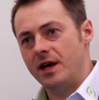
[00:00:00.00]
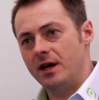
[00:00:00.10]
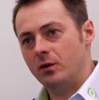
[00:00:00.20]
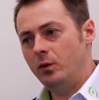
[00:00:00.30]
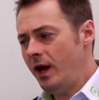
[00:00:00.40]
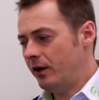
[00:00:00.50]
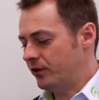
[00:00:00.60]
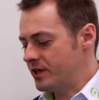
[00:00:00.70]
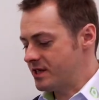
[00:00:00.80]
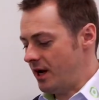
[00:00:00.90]
And we have
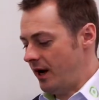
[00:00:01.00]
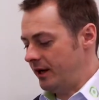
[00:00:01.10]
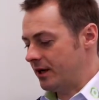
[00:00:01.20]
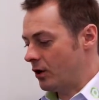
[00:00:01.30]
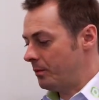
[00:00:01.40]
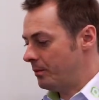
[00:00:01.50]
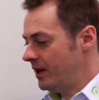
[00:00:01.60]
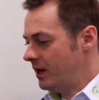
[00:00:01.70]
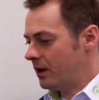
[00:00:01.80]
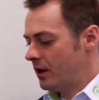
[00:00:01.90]
designed a
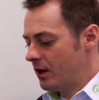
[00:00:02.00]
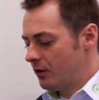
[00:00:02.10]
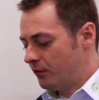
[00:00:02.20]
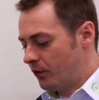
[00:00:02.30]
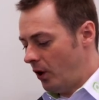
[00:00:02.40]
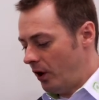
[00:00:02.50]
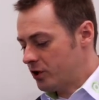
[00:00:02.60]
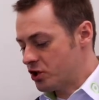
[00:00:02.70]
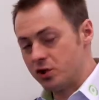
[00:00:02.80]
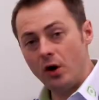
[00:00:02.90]
complete
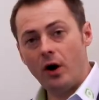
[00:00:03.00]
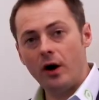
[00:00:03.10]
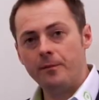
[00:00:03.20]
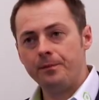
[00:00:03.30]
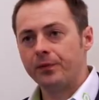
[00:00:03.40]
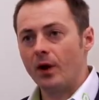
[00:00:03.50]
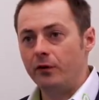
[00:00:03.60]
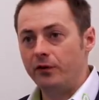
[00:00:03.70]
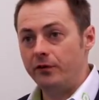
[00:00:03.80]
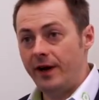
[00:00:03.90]
front door
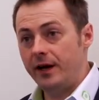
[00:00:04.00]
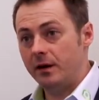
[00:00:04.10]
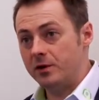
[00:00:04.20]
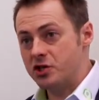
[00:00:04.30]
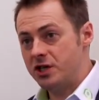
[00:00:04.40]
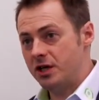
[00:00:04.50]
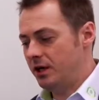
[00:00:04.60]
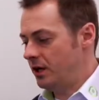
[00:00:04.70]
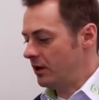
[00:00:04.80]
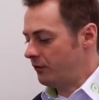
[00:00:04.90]
of a vending
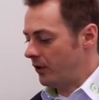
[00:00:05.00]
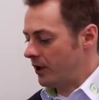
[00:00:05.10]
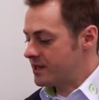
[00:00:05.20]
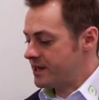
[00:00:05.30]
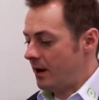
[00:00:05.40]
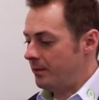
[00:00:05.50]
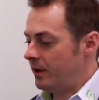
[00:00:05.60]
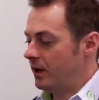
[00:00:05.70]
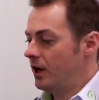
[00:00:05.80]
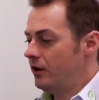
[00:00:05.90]
machine here, for
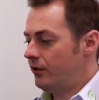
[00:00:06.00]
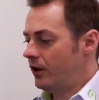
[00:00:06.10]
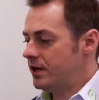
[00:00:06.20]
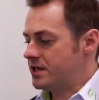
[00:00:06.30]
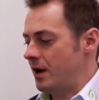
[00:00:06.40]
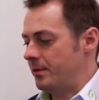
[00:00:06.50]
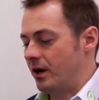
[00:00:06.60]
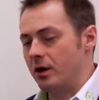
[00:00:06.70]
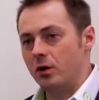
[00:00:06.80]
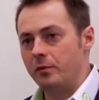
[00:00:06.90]
example, for a
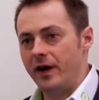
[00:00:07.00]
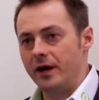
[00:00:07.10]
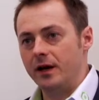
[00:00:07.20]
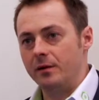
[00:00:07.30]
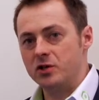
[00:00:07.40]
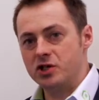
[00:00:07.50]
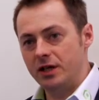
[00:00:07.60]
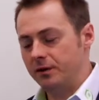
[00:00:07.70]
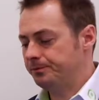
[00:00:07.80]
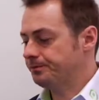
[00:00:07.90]
tobacco vending
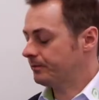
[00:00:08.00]
machine,